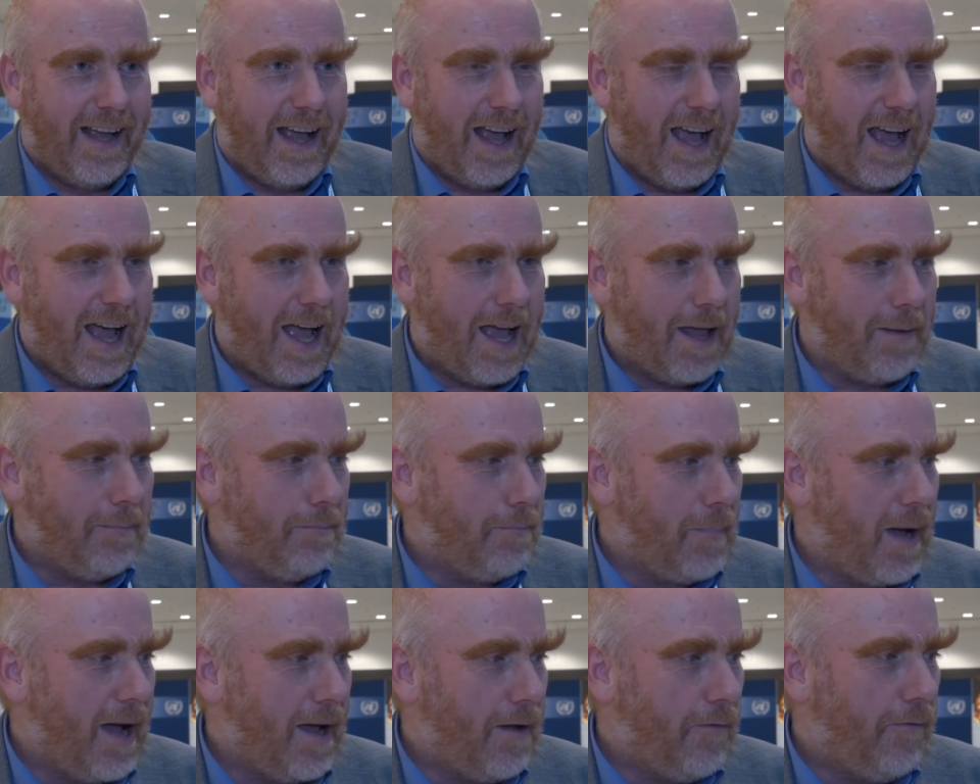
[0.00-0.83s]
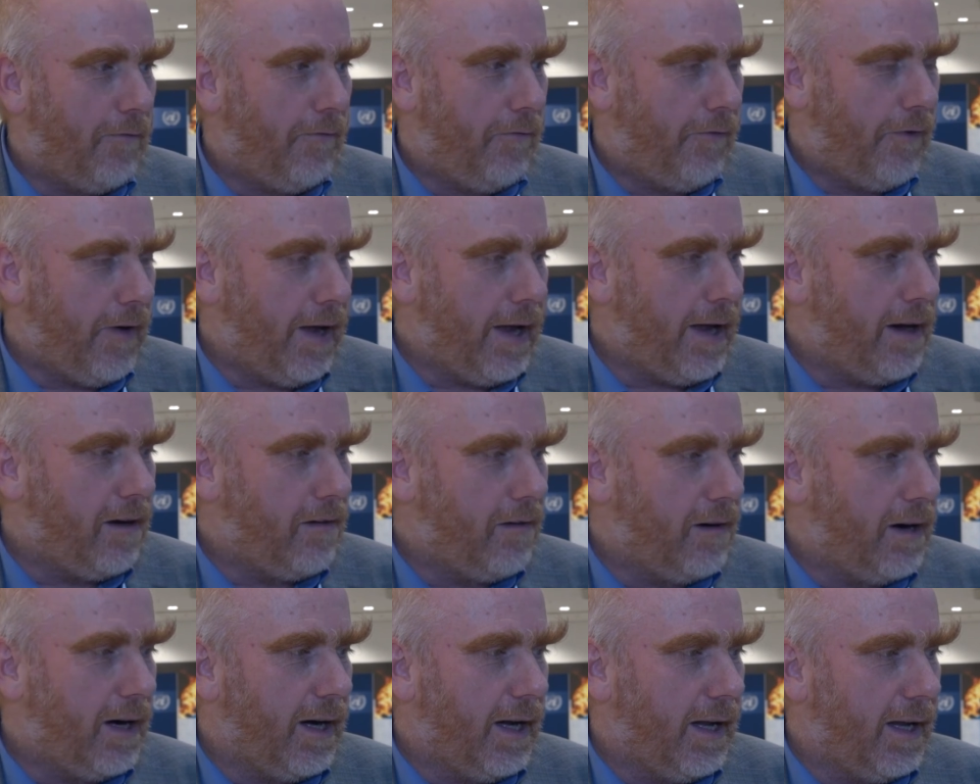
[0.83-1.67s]
And my
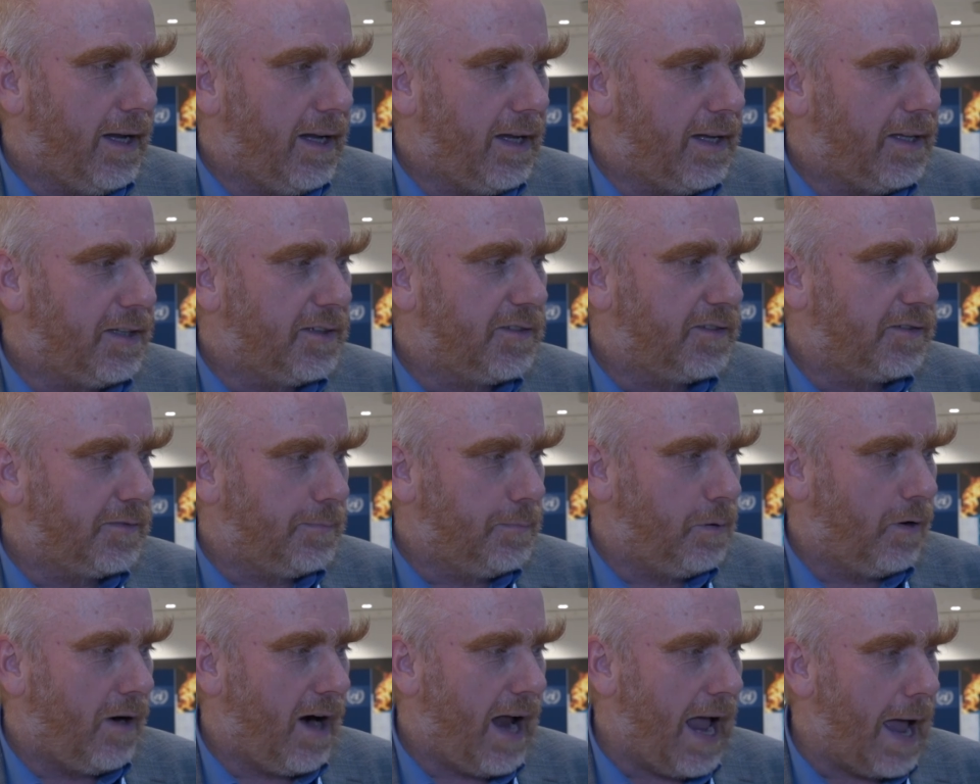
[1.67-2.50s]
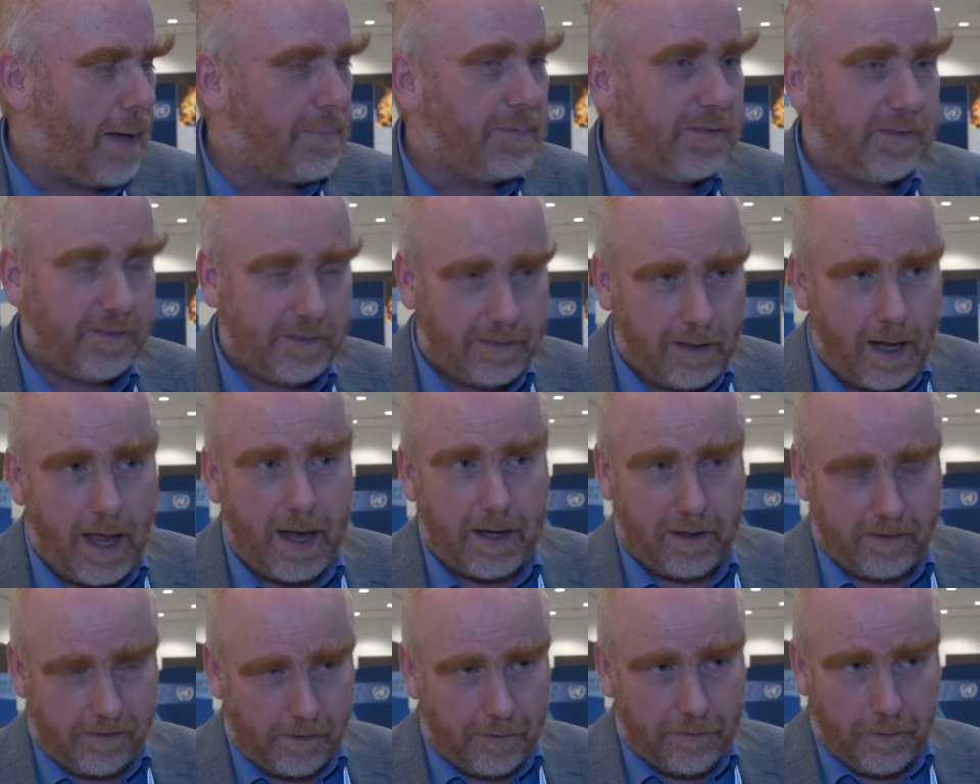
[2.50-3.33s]
fear is perhaps
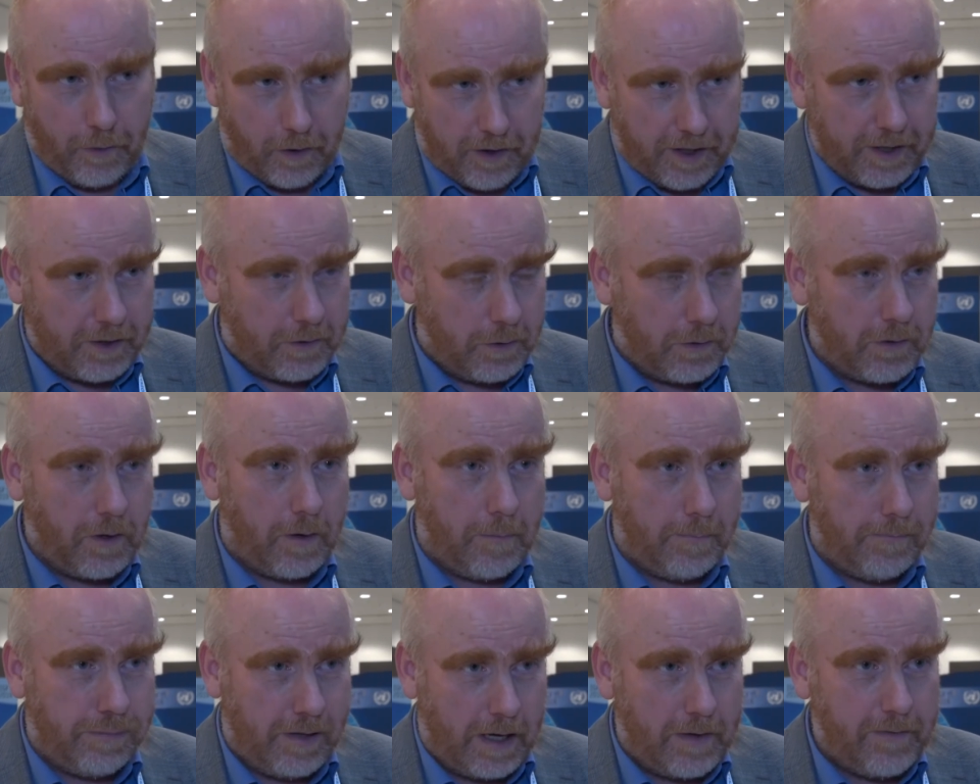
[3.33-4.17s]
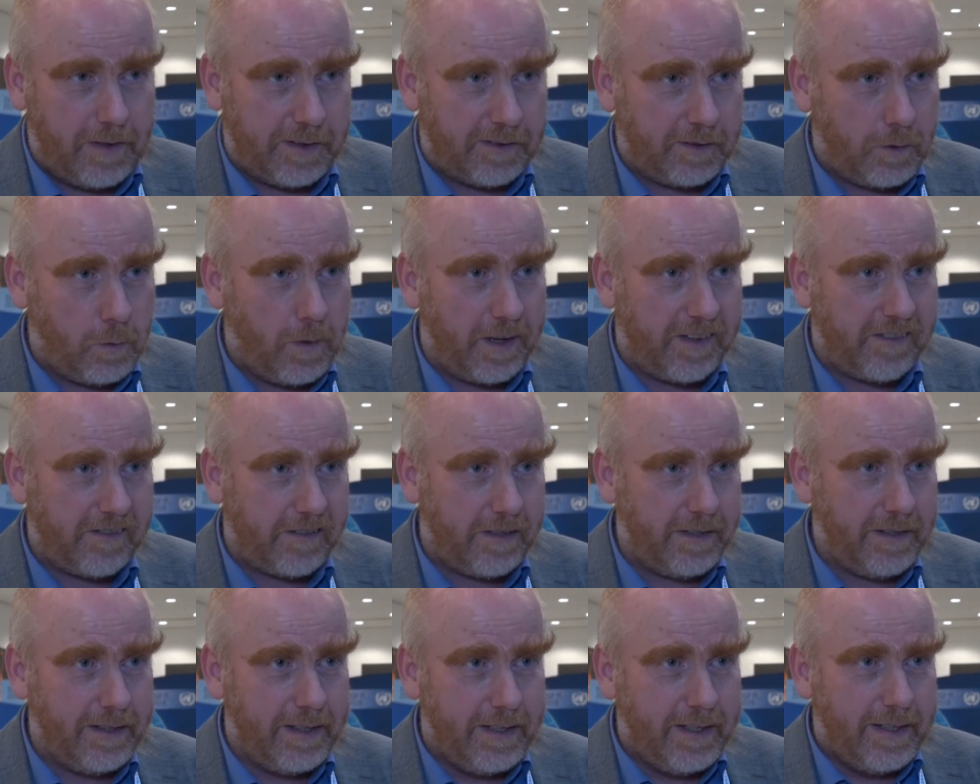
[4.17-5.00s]
like referring to your previous
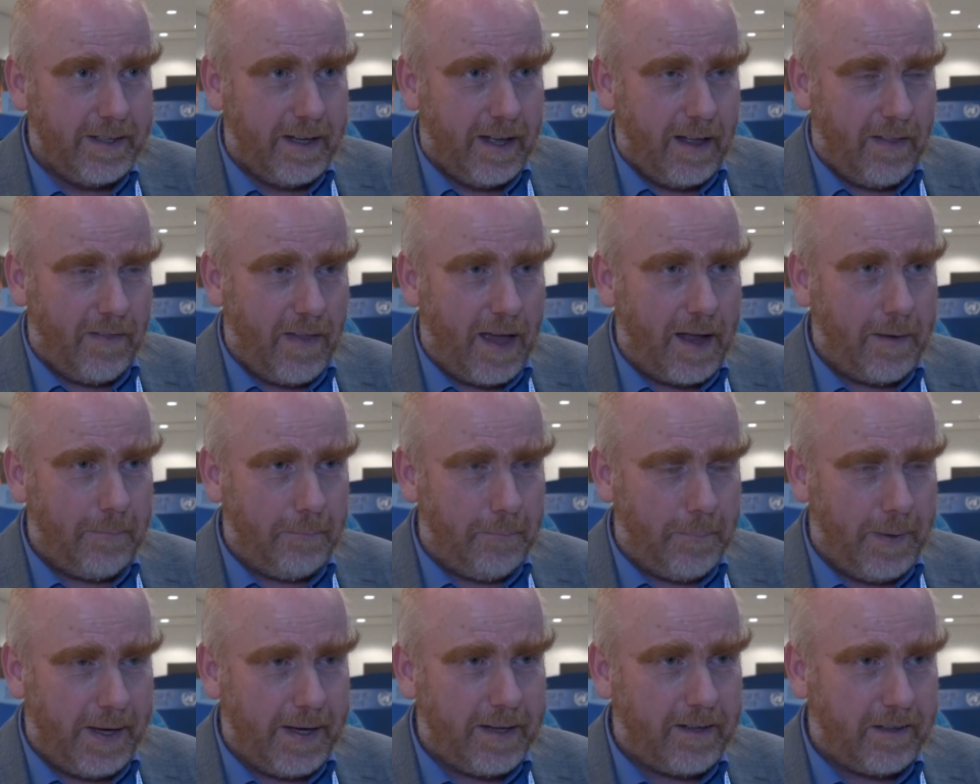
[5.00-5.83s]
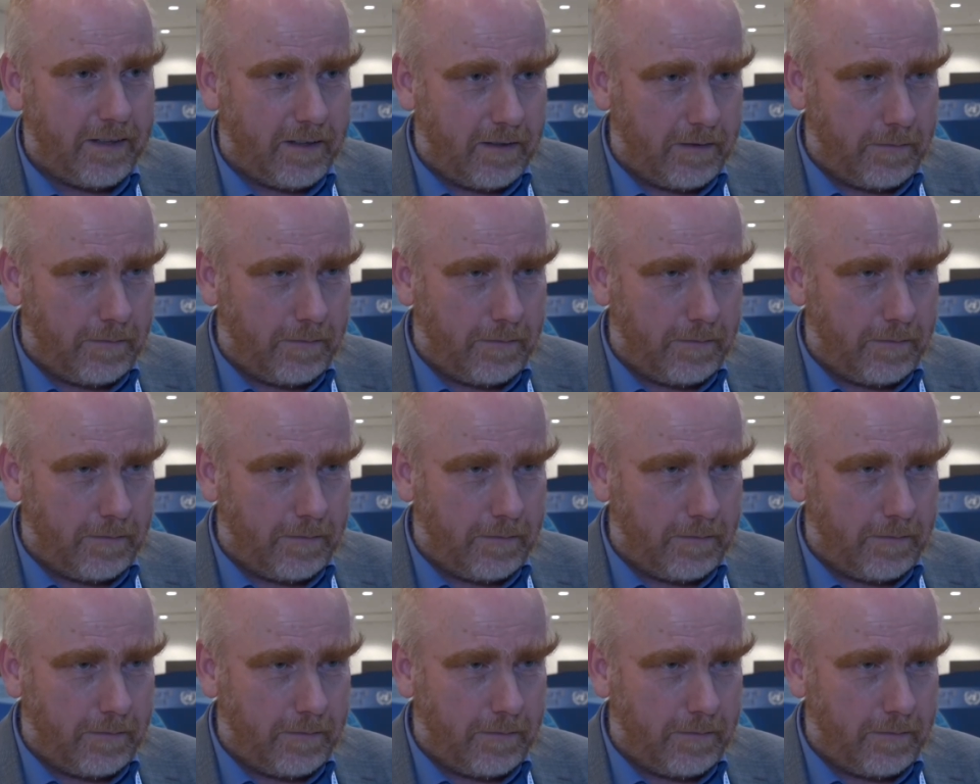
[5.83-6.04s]
question, that big